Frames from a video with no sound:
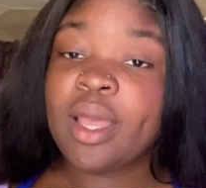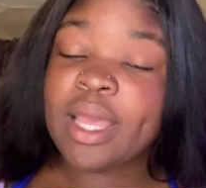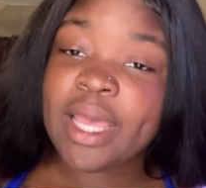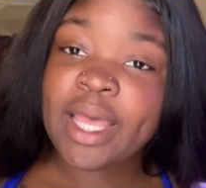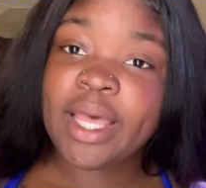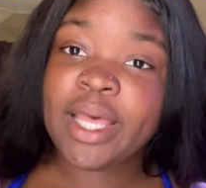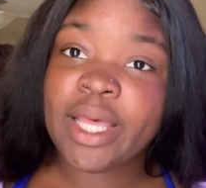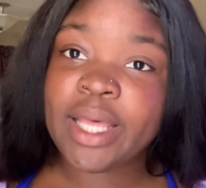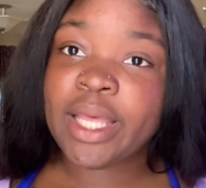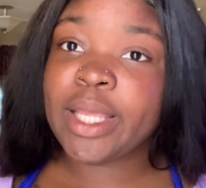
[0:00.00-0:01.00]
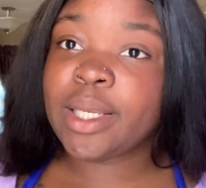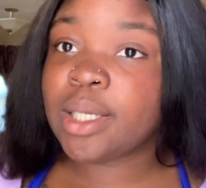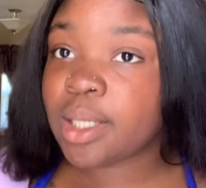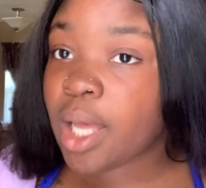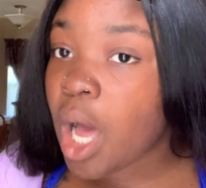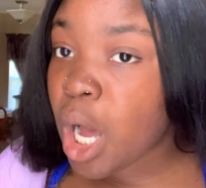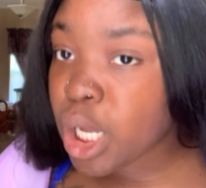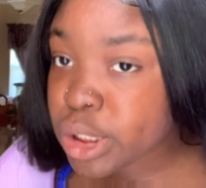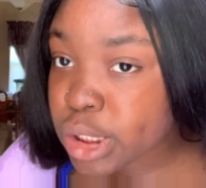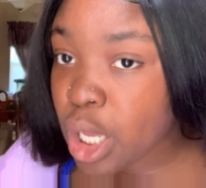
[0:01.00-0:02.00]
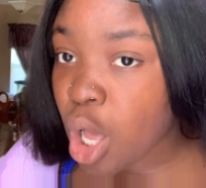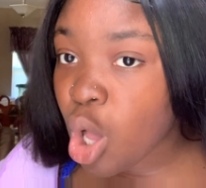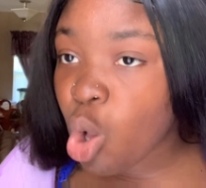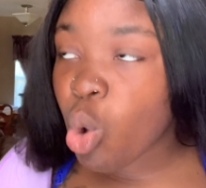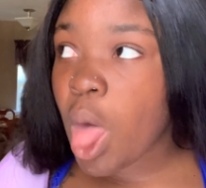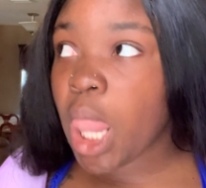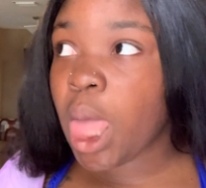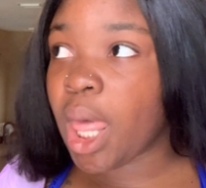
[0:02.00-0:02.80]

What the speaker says: And also